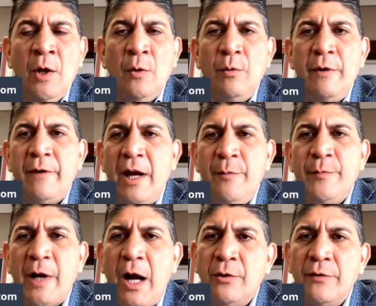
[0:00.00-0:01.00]
We're very
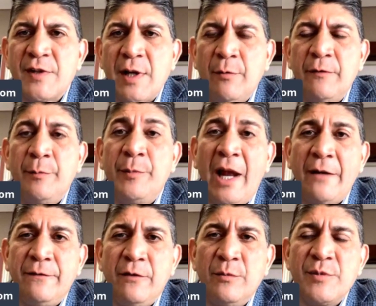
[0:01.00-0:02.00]
proud of some of the
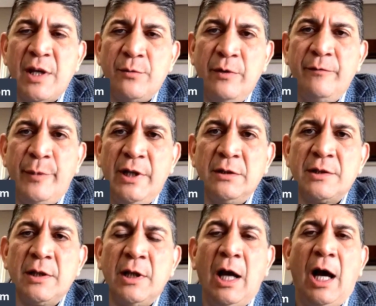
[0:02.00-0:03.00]
platforms that we've built
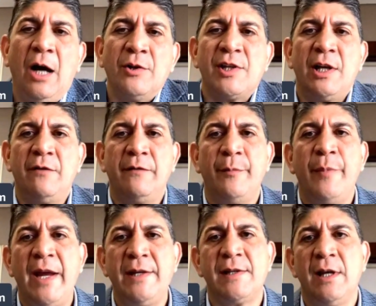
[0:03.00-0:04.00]
outside of
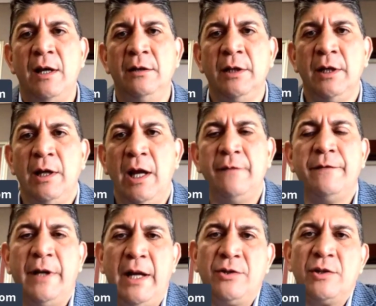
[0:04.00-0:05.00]
M-Pesa and
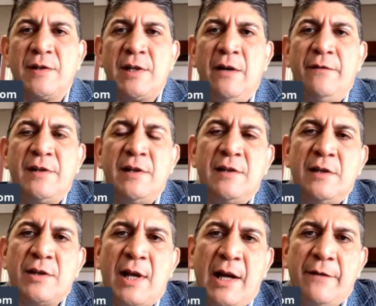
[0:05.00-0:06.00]
financial services in
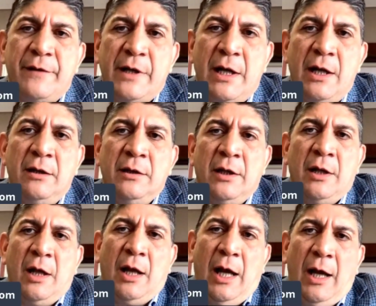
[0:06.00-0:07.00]
South Africa.
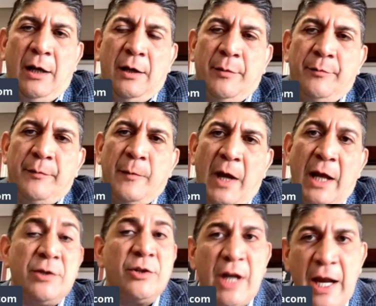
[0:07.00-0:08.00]
And
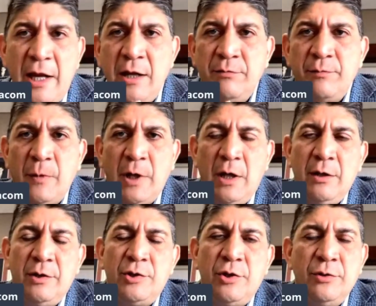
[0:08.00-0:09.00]
today,
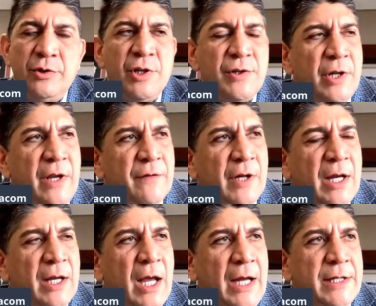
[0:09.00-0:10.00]
just to give an
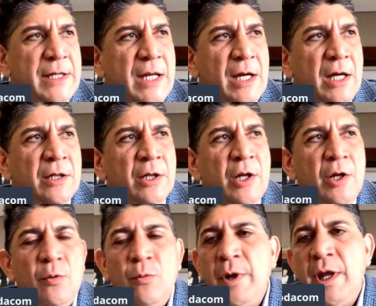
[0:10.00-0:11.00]
idea,
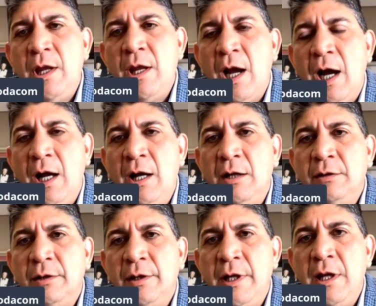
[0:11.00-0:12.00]
we are
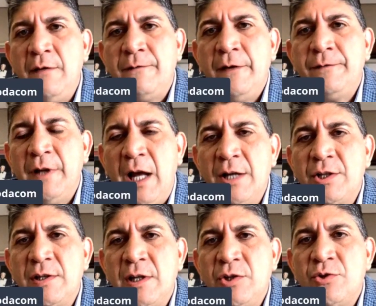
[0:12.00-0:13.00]
the fifth
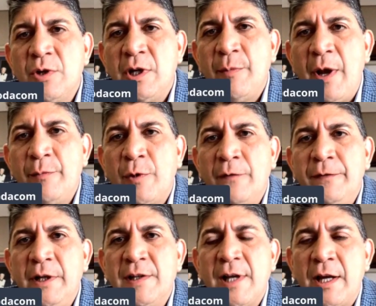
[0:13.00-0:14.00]
largest insurer by profit
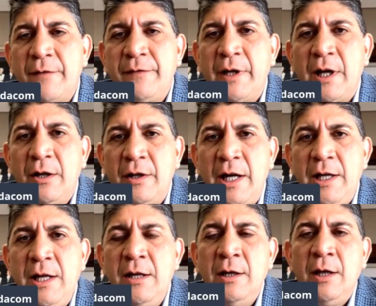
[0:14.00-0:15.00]
in South Africa already.